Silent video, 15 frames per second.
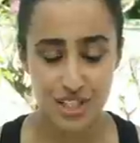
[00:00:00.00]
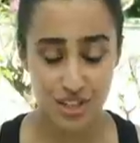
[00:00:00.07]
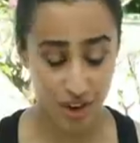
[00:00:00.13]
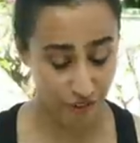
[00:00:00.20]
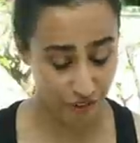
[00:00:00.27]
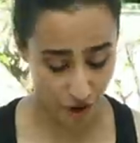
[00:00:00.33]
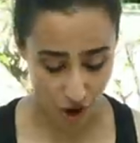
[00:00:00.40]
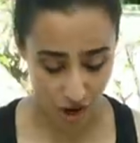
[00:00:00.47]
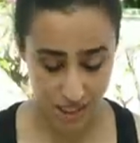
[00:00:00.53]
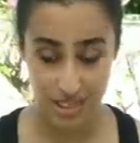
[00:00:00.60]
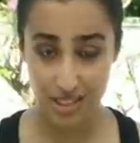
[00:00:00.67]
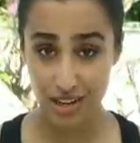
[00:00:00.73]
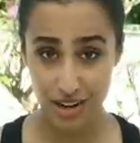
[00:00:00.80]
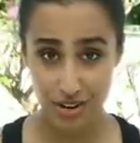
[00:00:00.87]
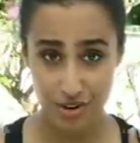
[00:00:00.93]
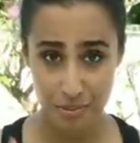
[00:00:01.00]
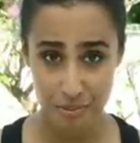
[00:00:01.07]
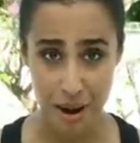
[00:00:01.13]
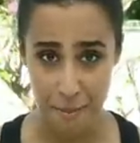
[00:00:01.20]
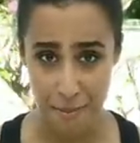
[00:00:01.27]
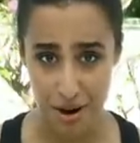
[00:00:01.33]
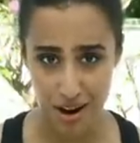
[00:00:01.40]
So of course,
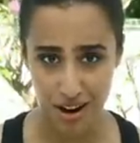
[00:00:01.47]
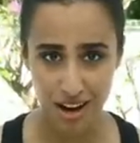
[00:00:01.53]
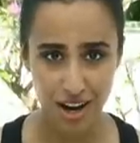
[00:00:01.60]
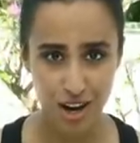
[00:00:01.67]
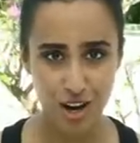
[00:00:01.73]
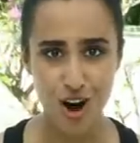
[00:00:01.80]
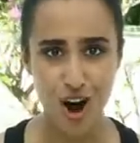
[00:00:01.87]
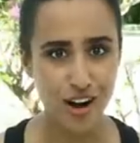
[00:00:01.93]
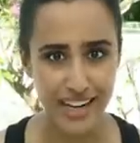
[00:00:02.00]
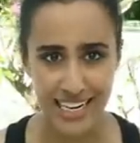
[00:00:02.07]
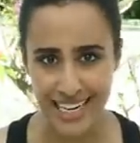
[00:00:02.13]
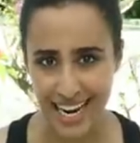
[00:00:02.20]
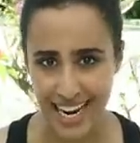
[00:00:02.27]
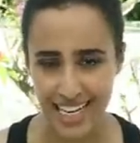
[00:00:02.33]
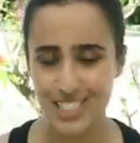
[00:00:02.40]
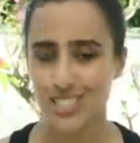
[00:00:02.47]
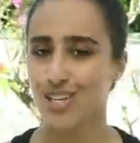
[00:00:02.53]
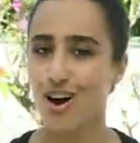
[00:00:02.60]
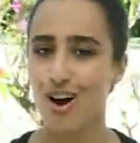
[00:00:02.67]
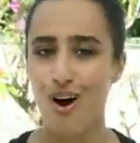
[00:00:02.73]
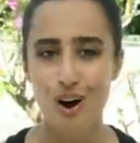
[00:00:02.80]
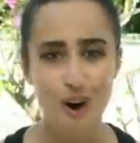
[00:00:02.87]
remember, core
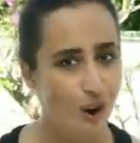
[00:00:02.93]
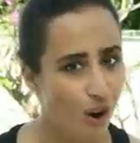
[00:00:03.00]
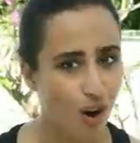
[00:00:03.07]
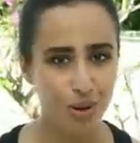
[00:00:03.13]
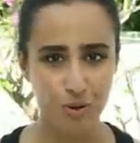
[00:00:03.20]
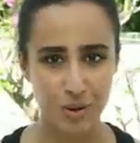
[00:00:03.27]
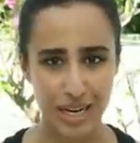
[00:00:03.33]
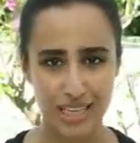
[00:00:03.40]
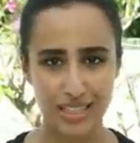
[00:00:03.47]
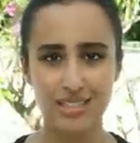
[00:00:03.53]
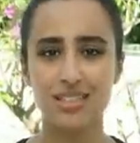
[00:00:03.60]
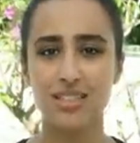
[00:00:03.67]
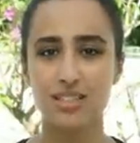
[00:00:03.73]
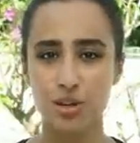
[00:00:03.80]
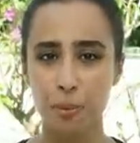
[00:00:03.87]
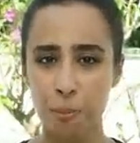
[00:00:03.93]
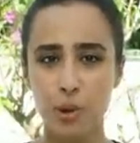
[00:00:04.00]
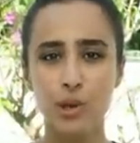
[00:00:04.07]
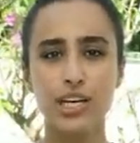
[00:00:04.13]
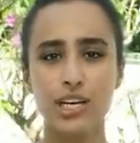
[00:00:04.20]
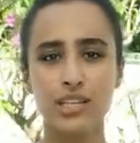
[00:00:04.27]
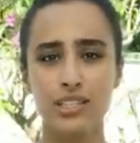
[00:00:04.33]
engaged always. So
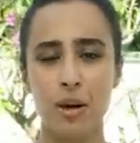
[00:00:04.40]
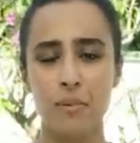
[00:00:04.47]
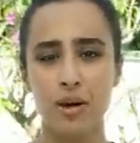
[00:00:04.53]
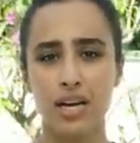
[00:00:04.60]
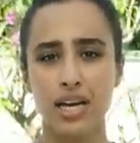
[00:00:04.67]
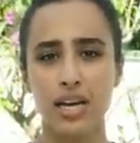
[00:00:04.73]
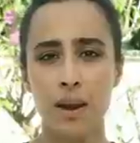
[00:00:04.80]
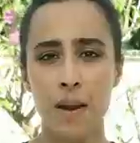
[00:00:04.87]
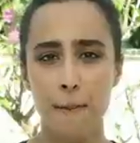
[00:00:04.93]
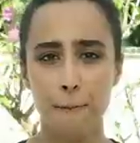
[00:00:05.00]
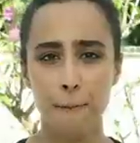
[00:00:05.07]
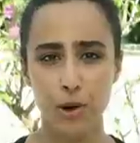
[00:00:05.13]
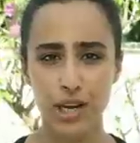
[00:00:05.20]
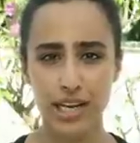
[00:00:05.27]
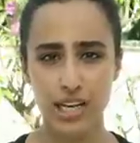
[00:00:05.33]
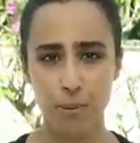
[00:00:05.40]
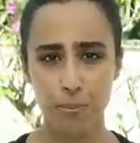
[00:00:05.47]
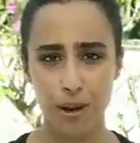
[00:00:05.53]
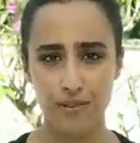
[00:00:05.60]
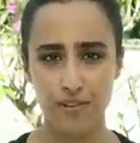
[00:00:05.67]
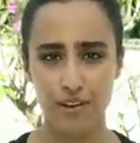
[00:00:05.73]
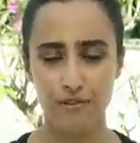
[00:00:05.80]
pulling your stomach in, pulling your
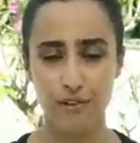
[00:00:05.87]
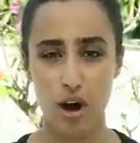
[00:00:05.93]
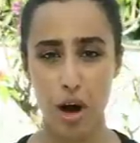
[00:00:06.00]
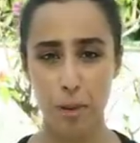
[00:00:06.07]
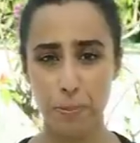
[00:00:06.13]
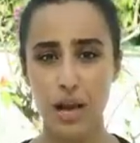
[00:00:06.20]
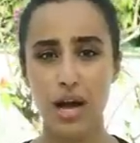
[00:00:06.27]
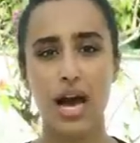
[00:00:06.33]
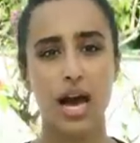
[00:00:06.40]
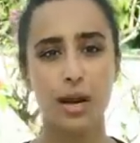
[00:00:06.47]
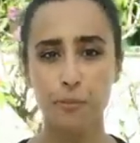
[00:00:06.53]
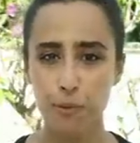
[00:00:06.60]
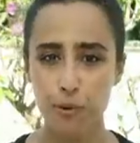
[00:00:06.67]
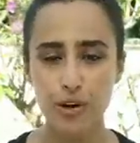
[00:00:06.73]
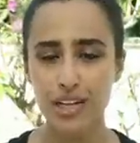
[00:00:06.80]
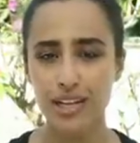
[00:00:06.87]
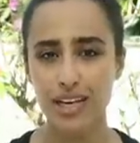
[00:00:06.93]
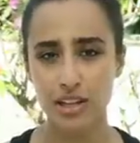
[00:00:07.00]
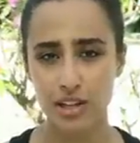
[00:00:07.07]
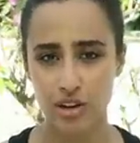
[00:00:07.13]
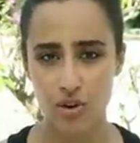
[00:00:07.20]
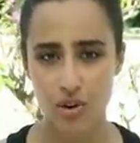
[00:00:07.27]
pelvic floor up, and
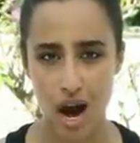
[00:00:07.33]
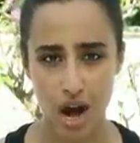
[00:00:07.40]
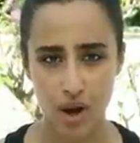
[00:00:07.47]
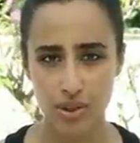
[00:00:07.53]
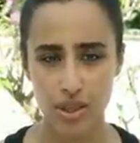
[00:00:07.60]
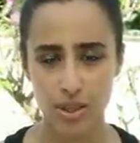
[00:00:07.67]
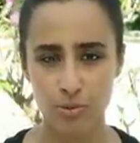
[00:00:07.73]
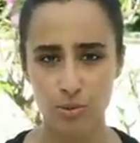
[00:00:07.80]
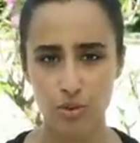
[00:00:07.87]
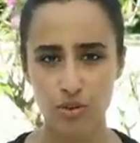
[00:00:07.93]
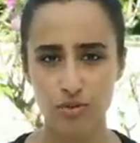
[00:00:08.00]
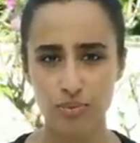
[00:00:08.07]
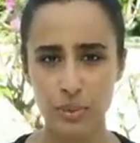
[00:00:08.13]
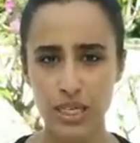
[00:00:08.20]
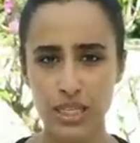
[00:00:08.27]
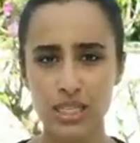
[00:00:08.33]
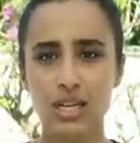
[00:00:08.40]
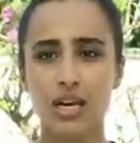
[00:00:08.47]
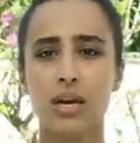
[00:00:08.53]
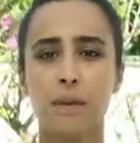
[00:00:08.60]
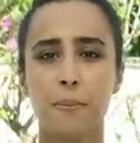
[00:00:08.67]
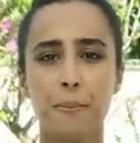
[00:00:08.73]
breathing throughout the movement.
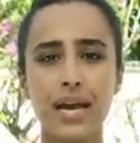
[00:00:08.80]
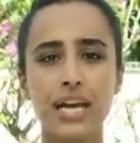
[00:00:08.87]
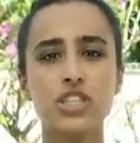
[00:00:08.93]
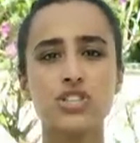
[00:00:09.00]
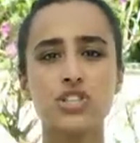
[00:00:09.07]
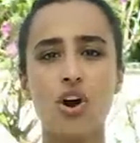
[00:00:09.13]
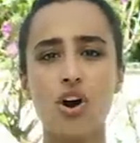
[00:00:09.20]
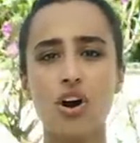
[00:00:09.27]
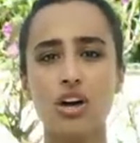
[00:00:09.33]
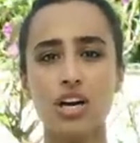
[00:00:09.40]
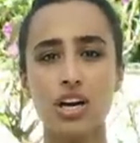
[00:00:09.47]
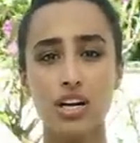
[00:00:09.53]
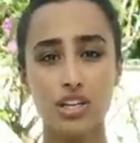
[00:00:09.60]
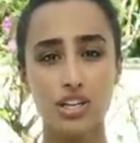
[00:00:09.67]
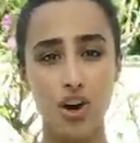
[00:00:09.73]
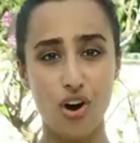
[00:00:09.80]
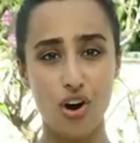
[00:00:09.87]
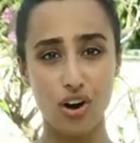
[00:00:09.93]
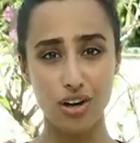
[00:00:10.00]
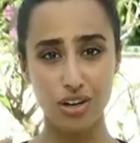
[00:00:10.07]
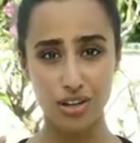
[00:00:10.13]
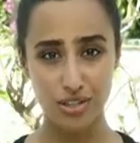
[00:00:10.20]
Make sure
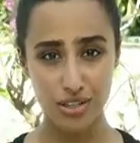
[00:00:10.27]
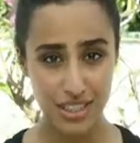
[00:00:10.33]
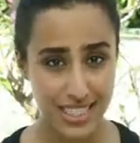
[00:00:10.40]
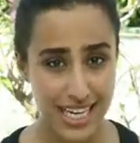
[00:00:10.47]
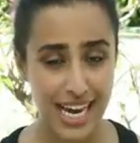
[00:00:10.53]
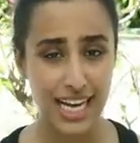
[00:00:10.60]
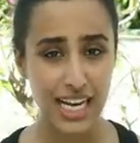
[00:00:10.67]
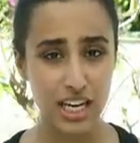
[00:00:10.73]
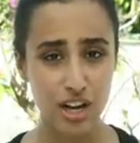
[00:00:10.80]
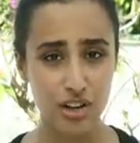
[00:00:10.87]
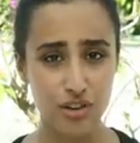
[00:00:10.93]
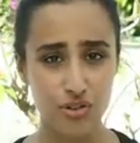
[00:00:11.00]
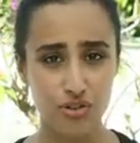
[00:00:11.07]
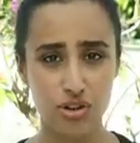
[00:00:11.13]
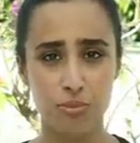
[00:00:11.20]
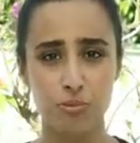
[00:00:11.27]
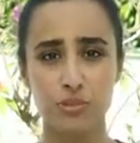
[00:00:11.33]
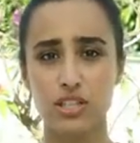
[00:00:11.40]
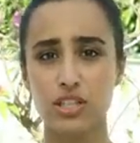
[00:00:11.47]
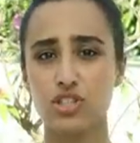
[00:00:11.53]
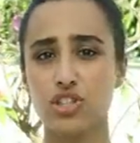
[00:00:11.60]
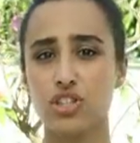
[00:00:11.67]
you're staying in your neutral
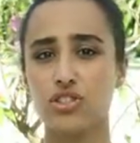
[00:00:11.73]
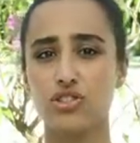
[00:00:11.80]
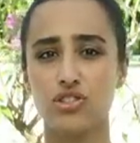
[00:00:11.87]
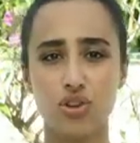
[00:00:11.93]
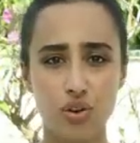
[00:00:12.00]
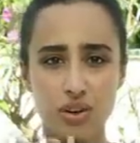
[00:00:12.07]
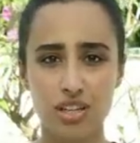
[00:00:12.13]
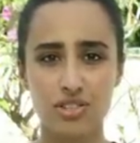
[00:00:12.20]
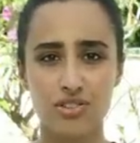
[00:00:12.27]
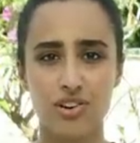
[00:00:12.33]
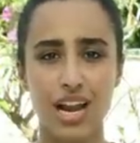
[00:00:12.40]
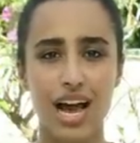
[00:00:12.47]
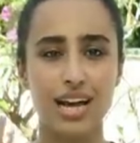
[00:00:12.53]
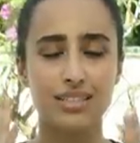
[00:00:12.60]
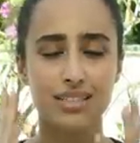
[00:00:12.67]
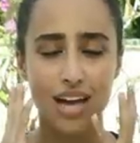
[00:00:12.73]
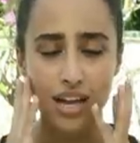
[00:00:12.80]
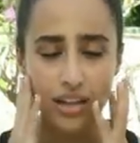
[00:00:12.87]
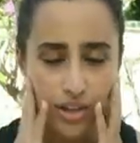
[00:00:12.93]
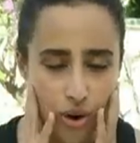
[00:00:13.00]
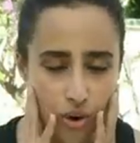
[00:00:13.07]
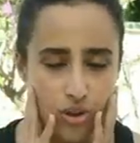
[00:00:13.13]
position, shoulders relaxed,
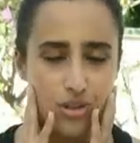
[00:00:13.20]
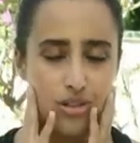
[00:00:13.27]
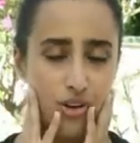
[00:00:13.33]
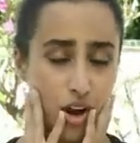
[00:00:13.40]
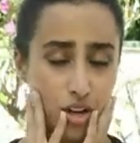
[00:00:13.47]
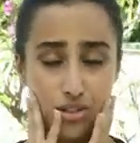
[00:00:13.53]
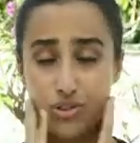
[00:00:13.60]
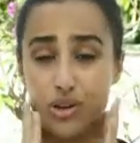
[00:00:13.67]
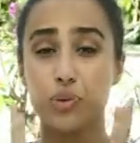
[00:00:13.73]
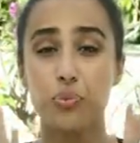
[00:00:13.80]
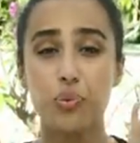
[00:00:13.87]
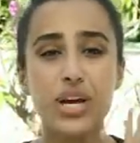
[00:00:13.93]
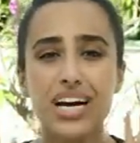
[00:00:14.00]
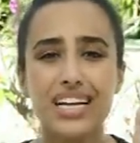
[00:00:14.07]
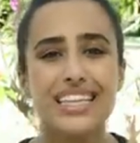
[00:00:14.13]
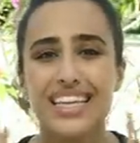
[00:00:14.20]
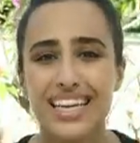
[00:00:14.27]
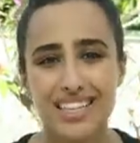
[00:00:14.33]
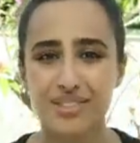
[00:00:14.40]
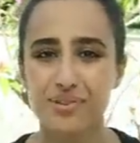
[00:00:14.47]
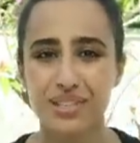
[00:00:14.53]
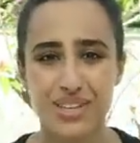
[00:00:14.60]
and no, not doing weird
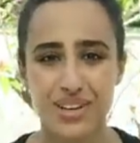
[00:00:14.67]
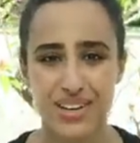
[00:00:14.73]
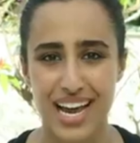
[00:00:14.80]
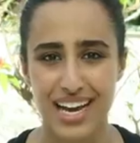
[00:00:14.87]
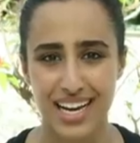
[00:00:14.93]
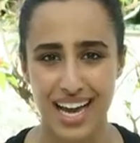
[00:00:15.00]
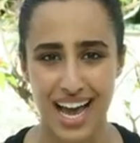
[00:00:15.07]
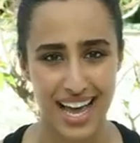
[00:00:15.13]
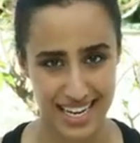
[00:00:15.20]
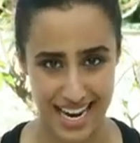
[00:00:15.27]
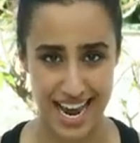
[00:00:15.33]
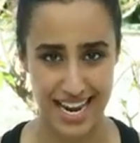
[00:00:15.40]
things with your neck and